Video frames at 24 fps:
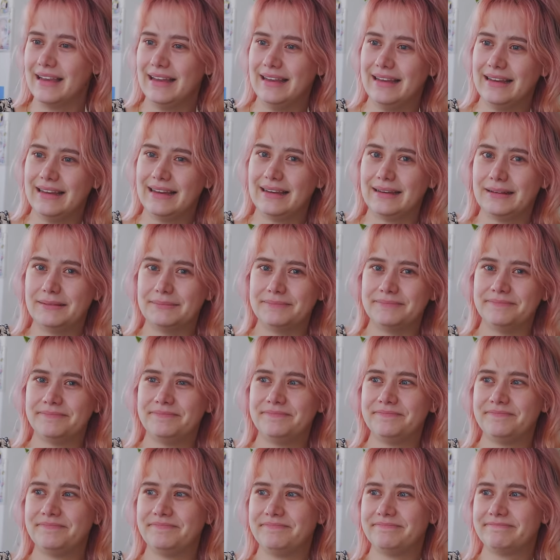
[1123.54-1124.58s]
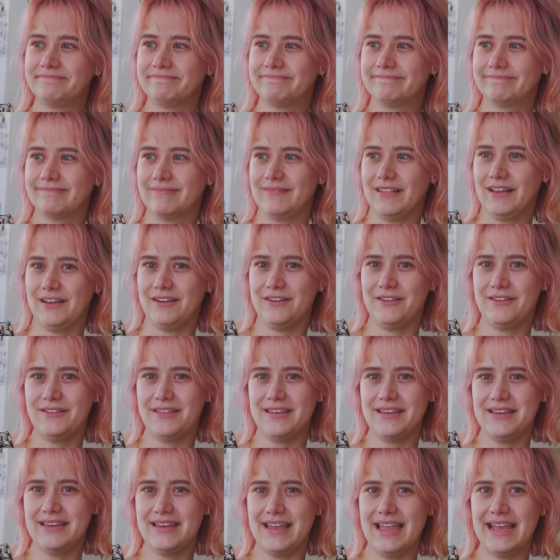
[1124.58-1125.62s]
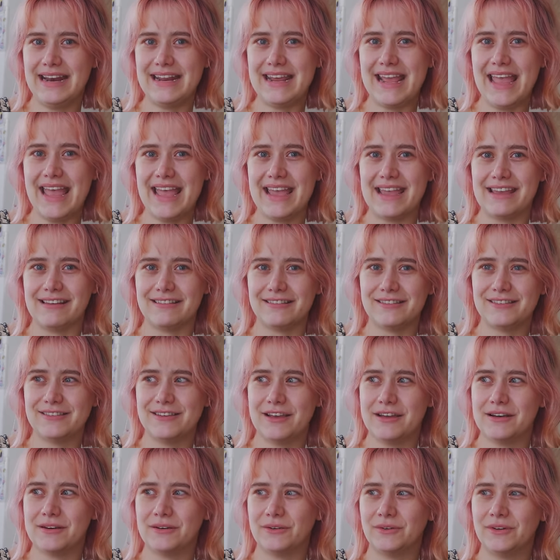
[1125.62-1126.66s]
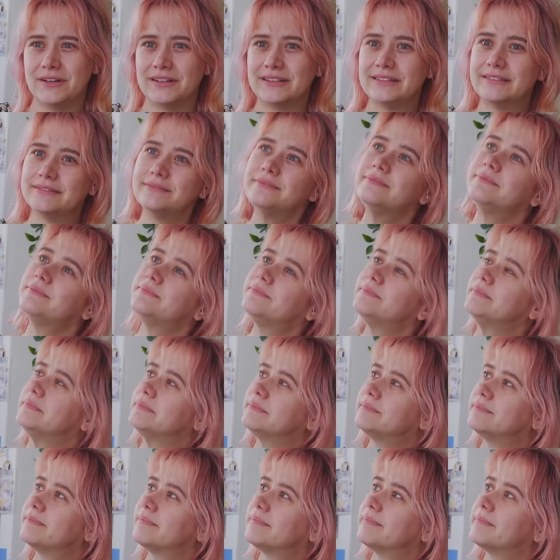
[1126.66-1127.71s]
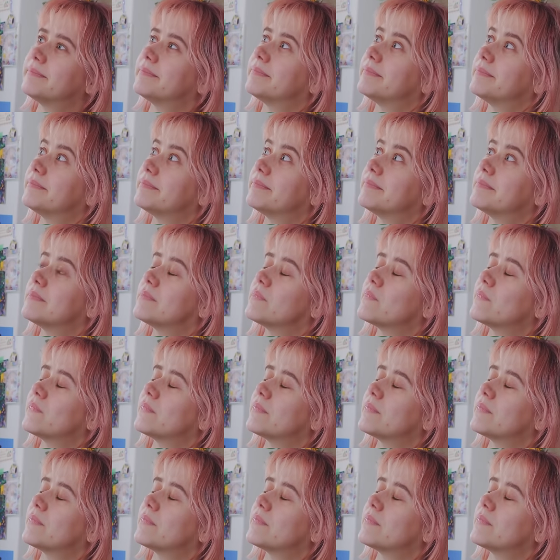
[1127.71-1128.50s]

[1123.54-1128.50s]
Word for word: um under the ADA so I also Instacarted